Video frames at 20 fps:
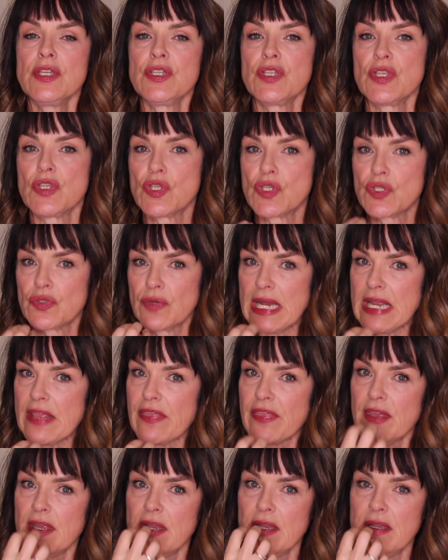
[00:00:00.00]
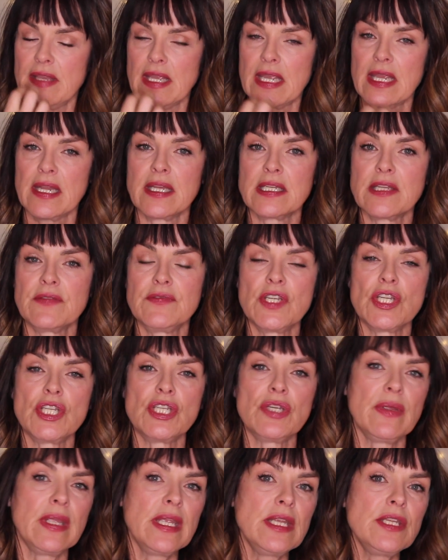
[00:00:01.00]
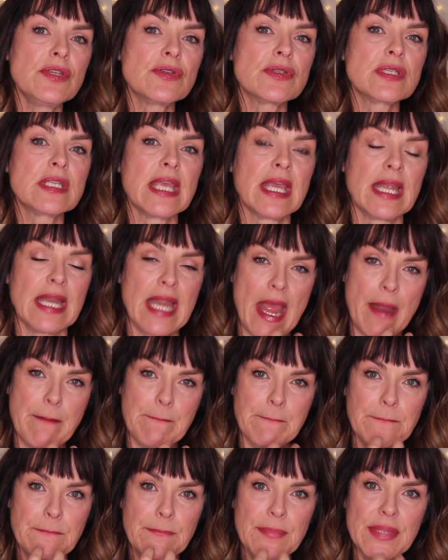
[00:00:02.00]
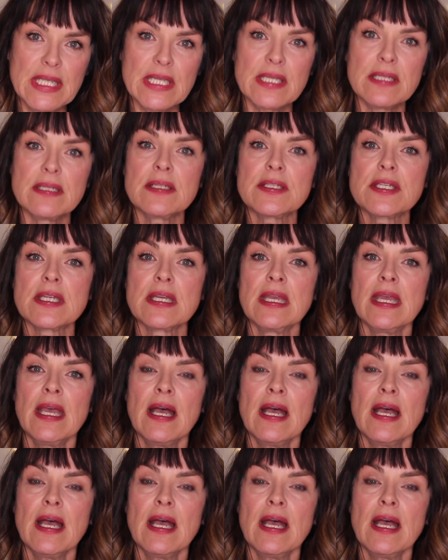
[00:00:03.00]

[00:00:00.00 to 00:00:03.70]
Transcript: to strengthen the connective tissue in your skin and build